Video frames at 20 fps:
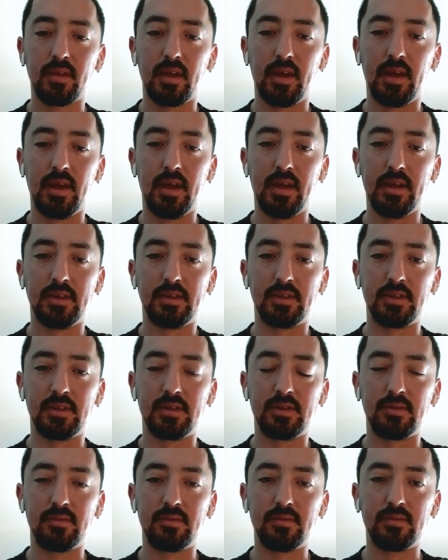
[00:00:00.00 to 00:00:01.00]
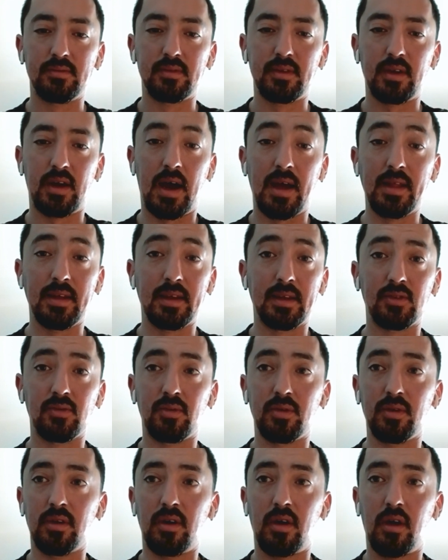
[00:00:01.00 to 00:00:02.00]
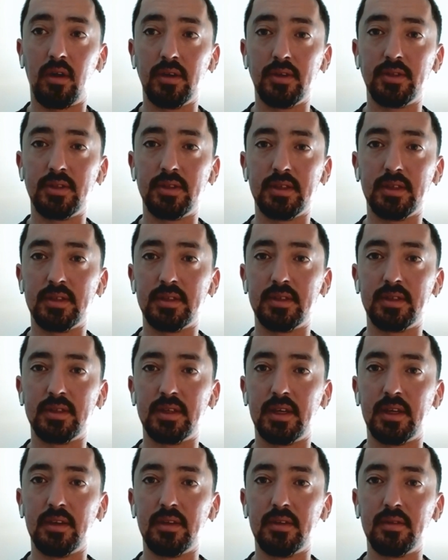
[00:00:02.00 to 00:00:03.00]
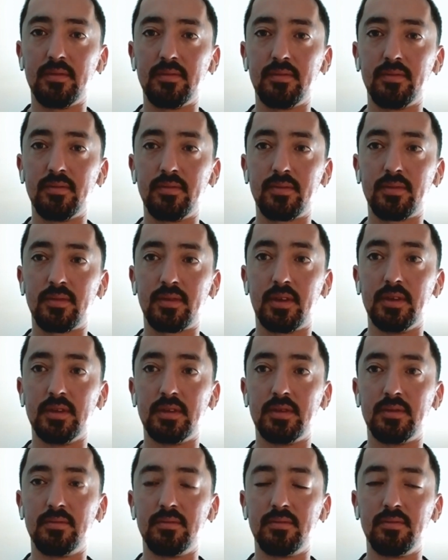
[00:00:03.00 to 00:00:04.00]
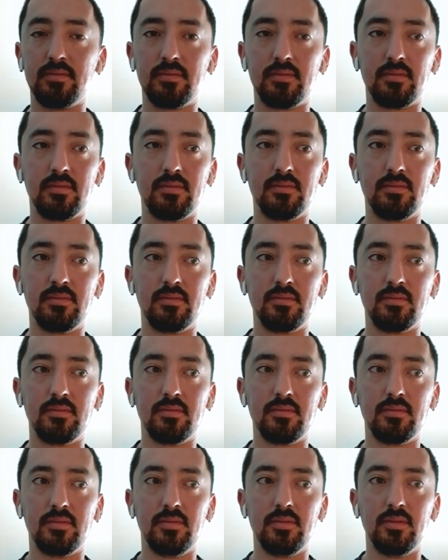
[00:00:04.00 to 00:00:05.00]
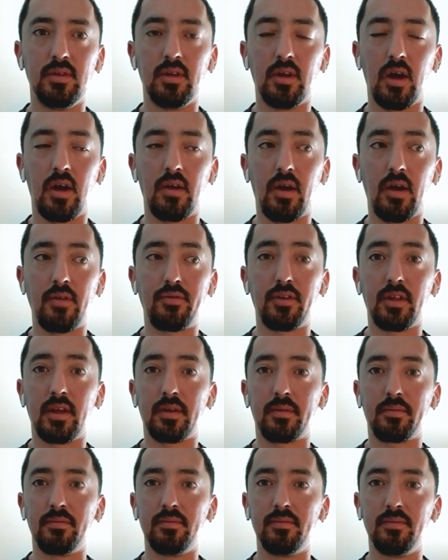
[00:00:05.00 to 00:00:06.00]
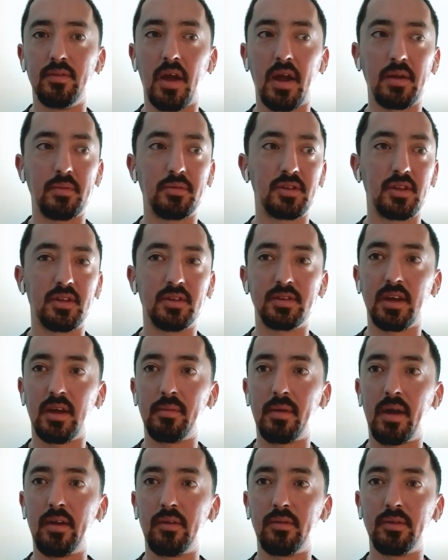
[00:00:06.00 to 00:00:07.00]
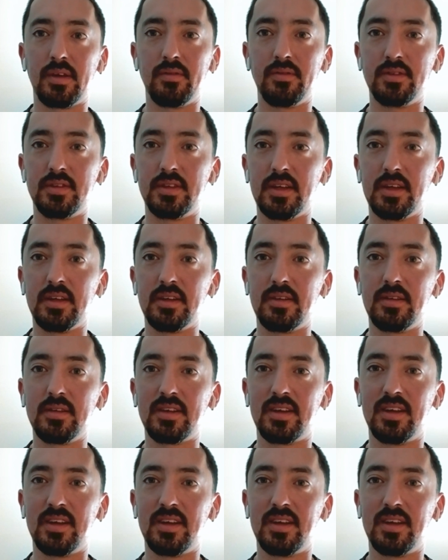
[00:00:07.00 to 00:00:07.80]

I think it's one of the hardest things to see, because I feel like 90% of the time I don't even see it.